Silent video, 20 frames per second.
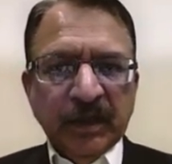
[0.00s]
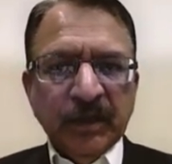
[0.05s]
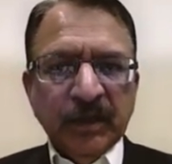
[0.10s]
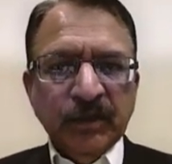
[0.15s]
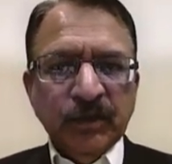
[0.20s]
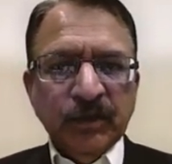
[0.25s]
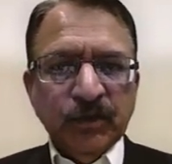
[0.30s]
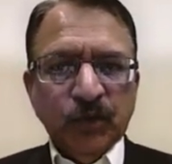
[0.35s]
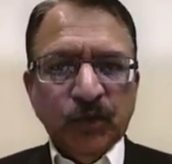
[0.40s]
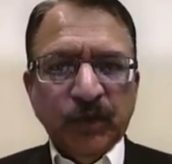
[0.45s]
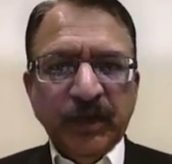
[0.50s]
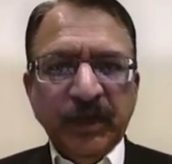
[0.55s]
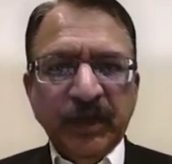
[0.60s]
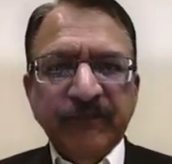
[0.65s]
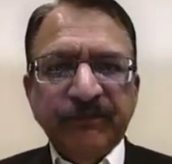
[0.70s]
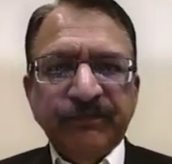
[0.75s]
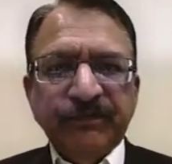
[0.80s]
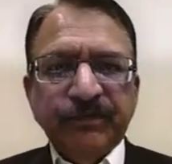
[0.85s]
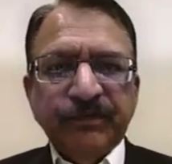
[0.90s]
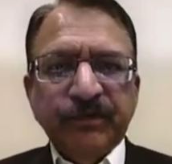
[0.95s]
So
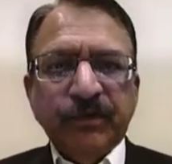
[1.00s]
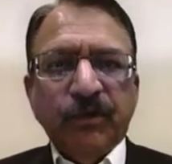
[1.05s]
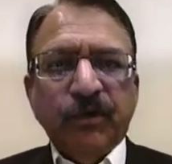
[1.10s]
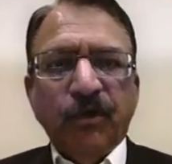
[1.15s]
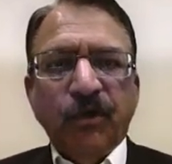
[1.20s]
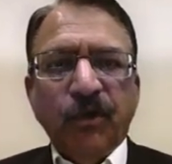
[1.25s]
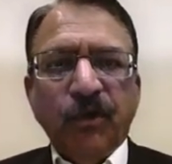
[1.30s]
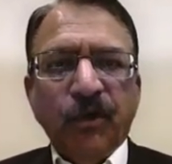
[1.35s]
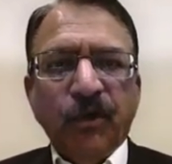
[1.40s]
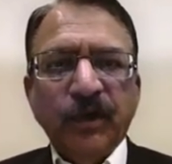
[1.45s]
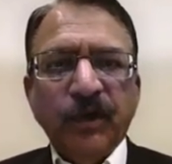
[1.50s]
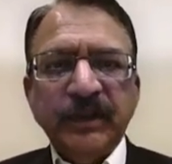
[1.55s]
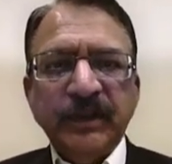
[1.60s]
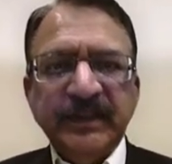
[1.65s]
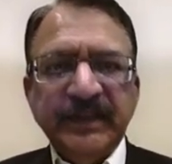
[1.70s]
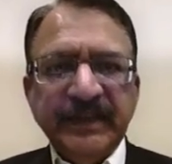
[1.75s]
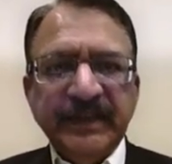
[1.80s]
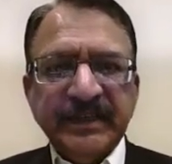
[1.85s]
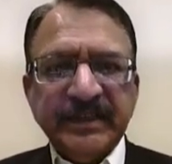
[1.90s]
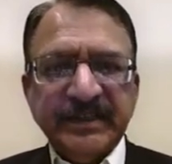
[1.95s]
if all
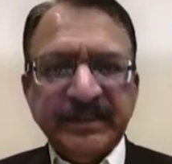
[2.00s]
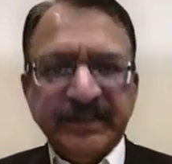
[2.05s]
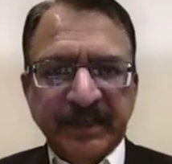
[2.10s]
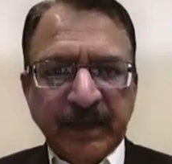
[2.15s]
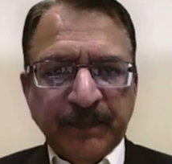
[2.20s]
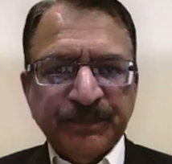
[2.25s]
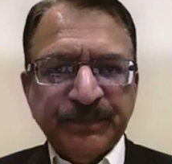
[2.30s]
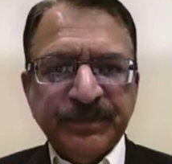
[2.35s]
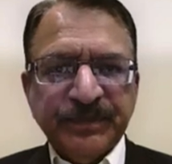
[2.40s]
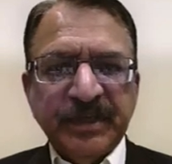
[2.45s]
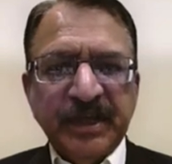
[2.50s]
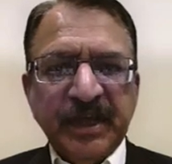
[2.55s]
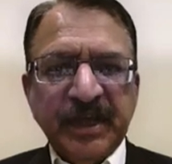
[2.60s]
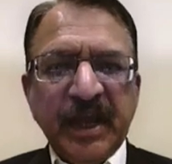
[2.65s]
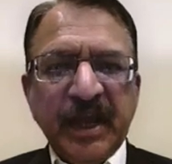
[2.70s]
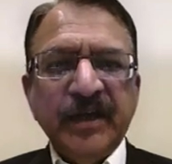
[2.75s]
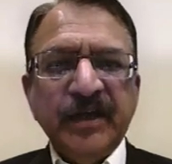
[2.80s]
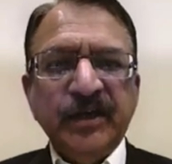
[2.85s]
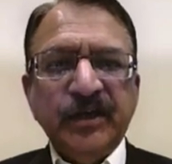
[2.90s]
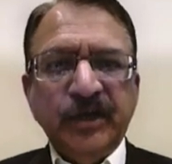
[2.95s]
these steps
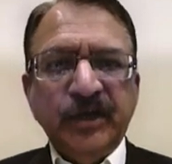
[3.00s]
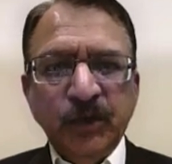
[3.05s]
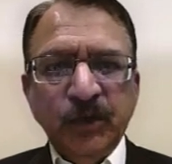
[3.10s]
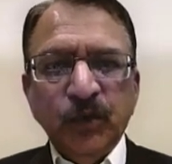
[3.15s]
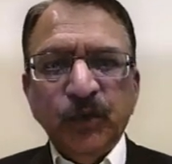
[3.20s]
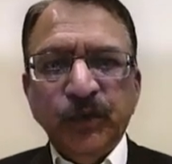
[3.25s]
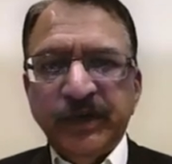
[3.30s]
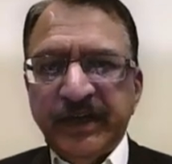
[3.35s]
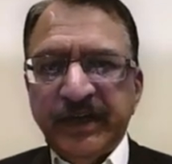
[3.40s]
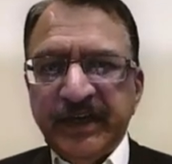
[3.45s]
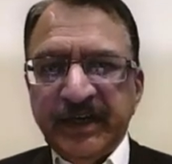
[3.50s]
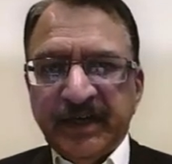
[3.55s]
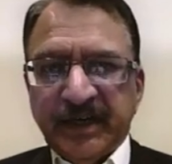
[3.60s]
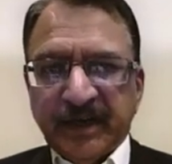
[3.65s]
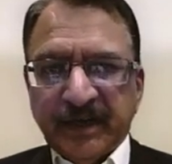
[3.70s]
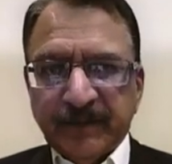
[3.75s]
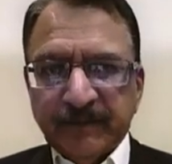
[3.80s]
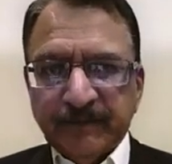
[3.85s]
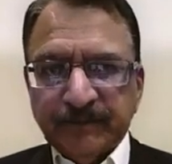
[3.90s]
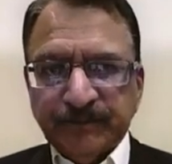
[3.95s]
and due care
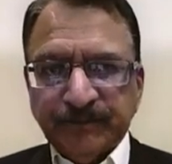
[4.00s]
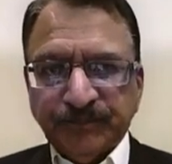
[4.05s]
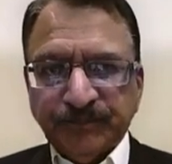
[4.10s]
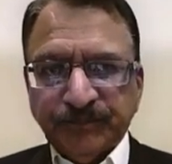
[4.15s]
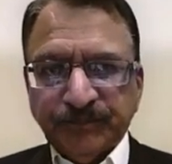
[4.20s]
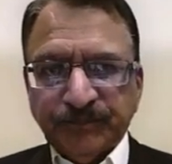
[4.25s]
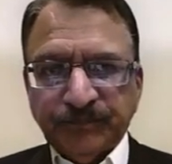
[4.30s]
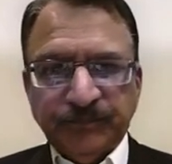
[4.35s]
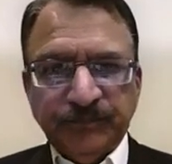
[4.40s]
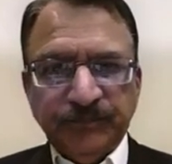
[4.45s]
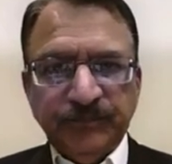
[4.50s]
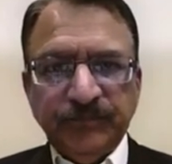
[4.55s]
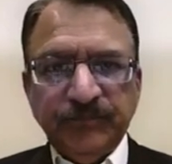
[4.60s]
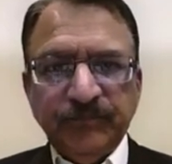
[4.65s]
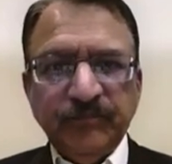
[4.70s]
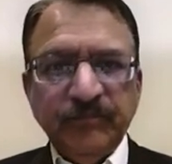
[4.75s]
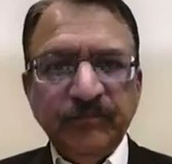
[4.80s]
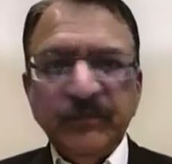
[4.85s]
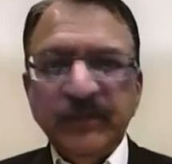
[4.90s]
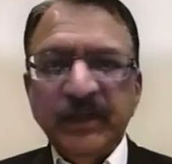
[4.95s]

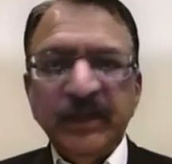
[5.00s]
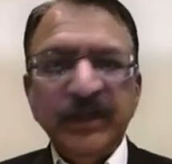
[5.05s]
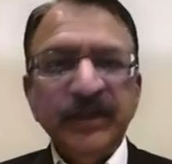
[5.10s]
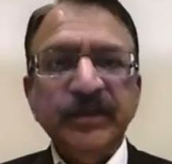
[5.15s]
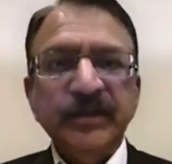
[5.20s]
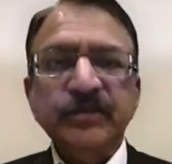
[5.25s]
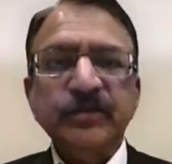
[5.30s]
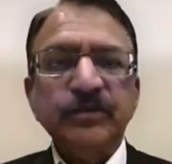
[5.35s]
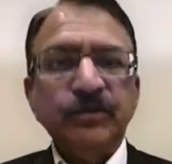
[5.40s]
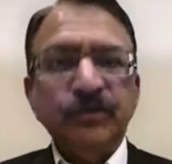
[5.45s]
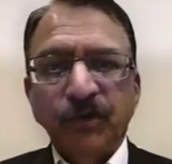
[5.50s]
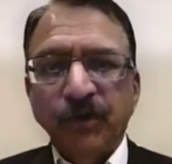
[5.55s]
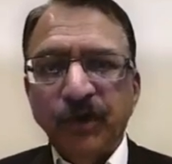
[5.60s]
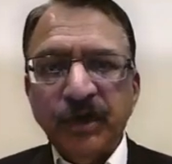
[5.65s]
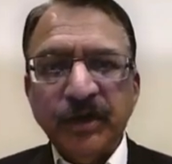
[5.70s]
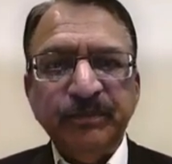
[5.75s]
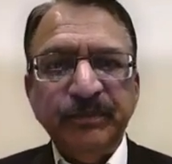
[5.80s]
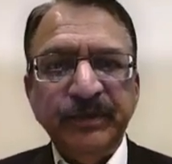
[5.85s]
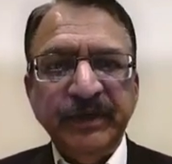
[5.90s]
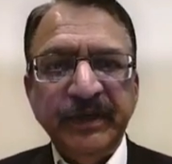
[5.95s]
it is
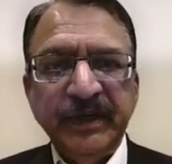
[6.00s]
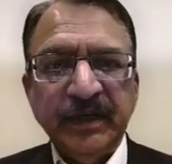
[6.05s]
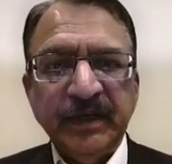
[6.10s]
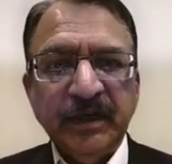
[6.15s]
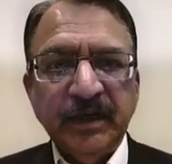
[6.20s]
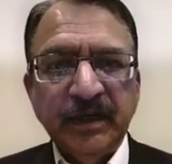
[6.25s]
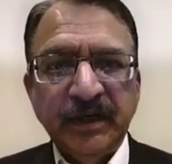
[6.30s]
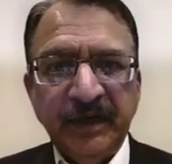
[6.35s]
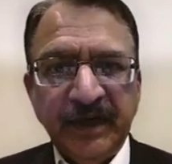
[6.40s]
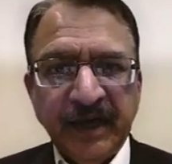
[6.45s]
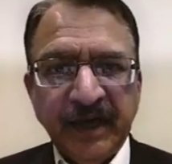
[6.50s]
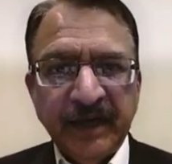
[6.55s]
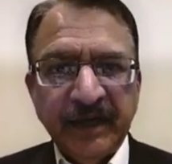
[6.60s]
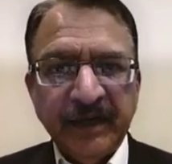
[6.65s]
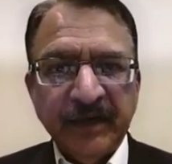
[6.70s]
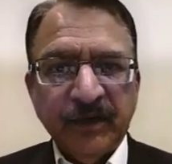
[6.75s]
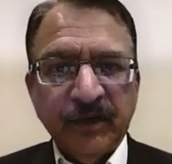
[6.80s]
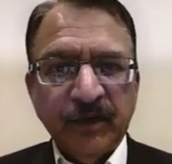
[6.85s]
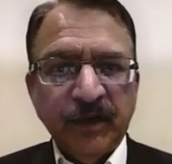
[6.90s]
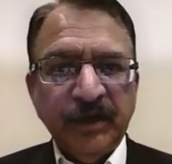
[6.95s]
not being done,
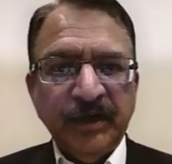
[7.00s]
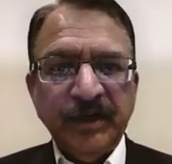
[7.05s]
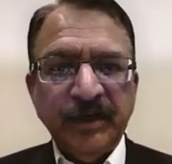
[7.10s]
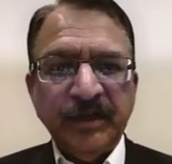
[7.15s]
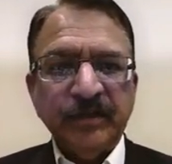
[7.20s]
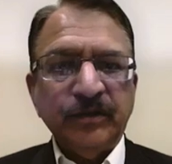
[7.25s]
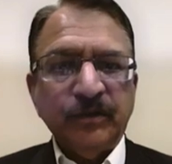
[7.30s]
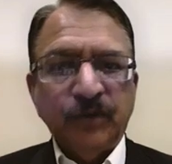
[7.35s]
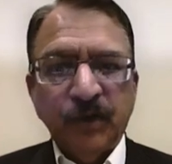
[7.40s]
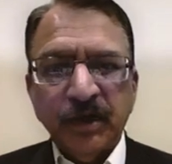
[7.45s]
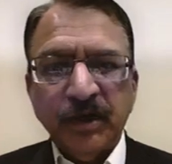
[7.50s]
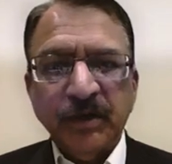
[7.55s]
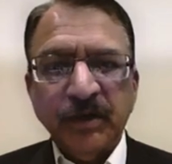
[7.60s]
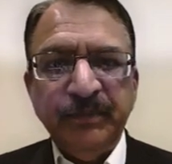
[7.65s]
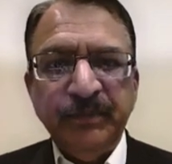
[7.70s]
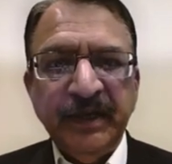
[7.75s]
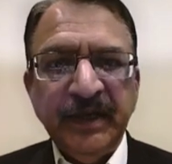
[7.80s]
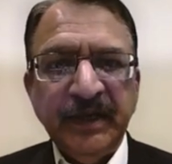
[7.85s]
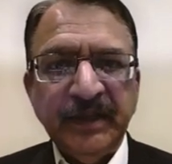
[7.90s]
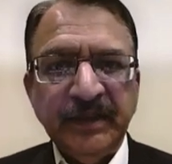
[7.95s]
or it is not
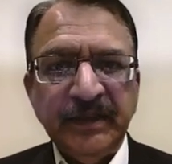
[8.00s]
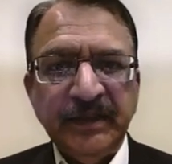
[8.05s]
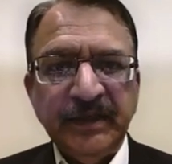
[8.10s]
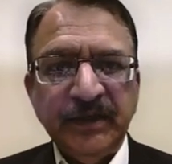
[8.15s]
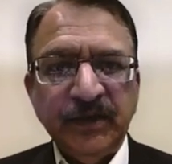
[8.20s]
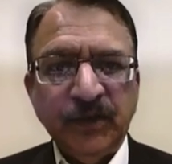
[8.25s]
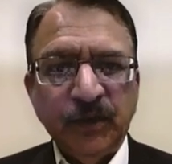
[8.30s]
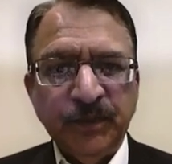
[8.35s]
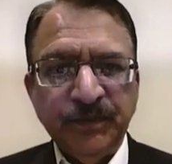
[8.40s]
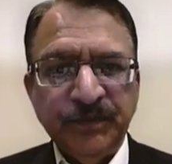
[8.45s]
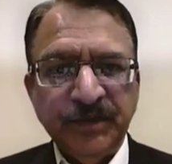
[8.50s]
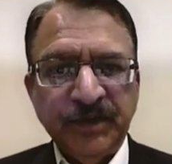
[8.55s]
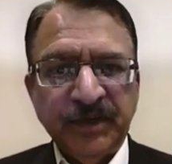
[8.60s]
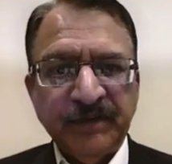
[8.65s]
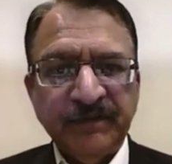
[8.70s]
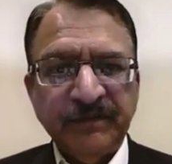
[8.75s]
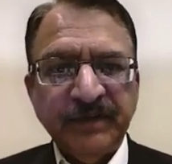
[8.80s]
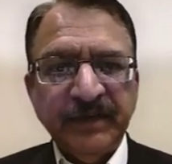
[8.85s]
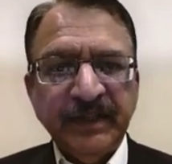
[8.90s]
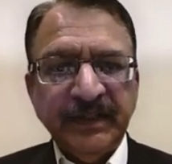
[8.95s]
being observed,
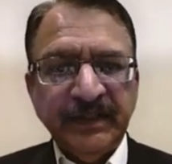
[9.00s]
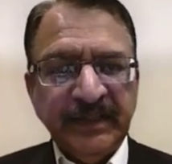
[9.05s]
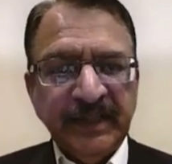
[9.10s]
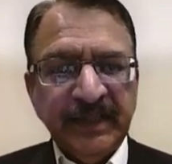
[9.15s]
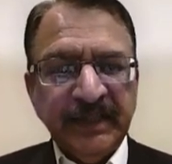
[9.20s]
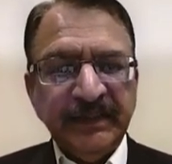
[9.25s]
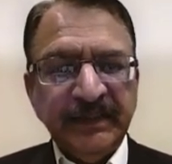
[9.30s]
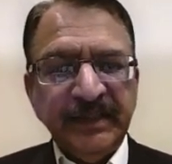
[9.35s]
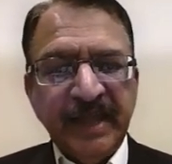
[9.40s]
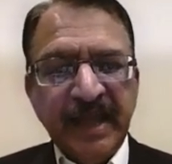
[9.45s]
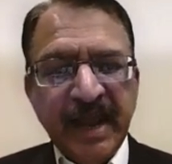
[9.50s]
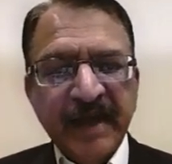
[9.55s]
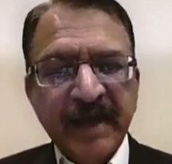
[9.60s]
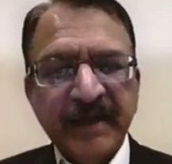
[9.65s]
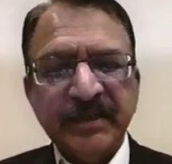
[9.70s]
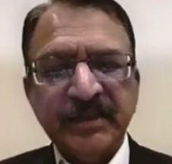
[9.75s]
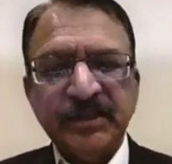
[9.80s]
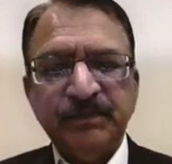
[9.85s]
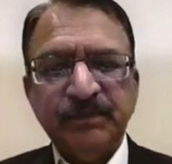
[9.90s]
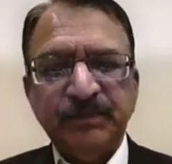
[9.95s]
then that
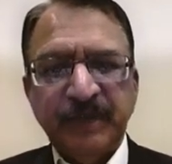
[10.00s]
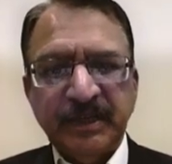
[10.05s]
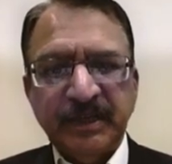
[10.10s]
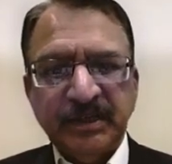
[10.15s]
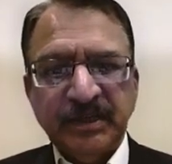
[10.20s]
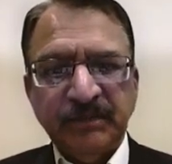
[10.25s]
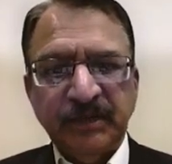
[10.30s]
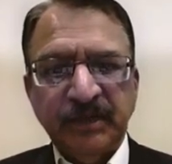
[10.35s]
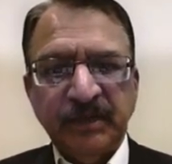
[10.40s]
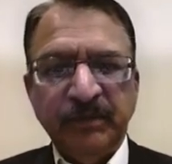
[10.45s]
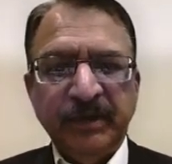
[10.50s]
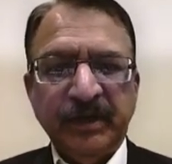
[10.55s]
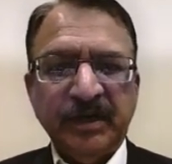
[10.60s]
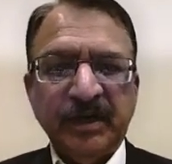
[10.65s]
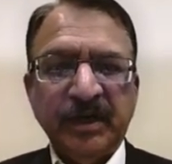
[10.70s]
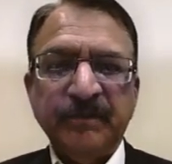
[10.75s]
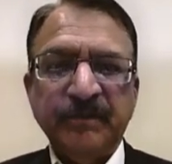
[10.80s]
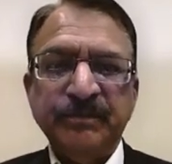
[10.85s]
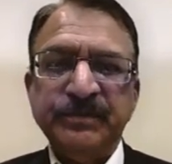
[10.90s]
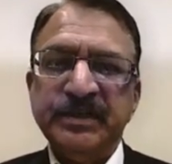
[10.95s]
specimen
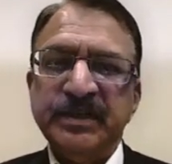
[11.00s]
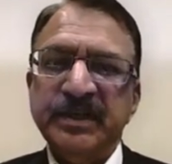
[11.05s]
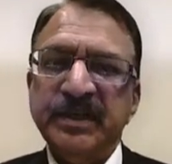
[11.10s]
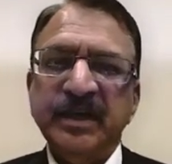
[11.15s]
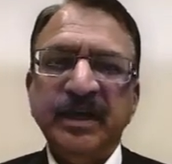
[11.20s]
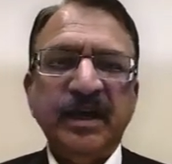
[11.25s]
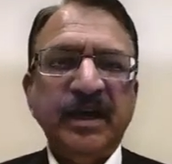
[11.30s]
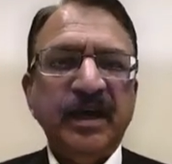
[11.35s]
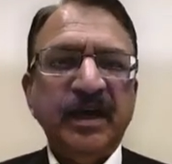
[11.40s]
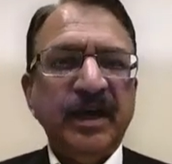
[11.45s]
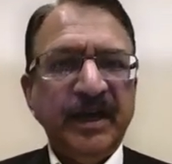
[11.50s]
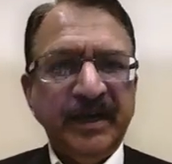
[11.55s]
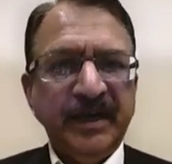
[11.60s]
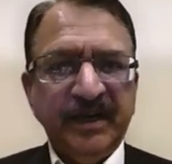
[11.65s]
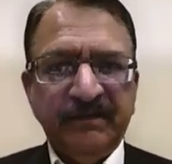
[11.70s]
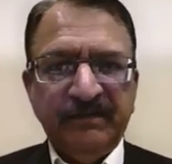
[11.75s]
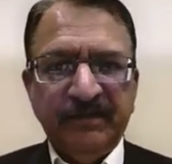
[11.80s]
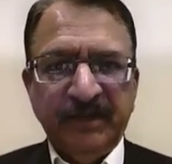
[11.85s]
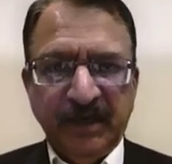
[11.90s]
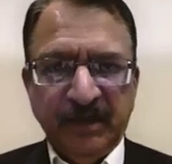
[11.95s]
becomes
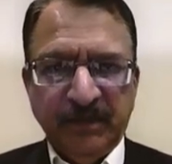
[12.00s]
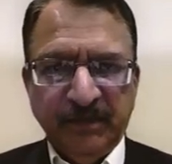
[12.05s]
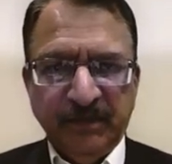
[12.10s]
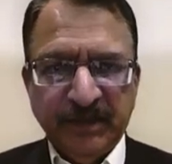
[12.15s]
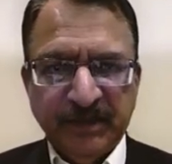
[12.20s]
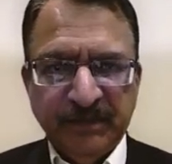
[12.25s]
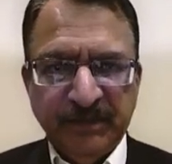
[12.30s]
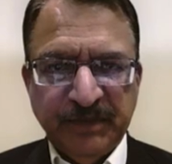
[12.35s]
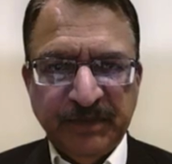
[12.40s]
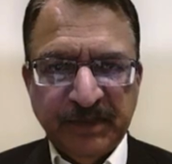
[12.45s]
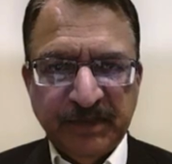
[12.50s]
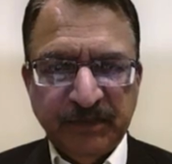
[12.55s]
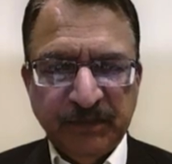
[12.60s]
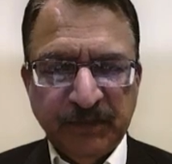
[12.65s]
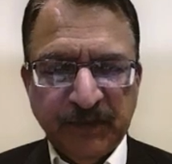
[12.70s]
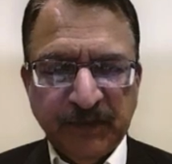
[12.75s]
unavailable specimen.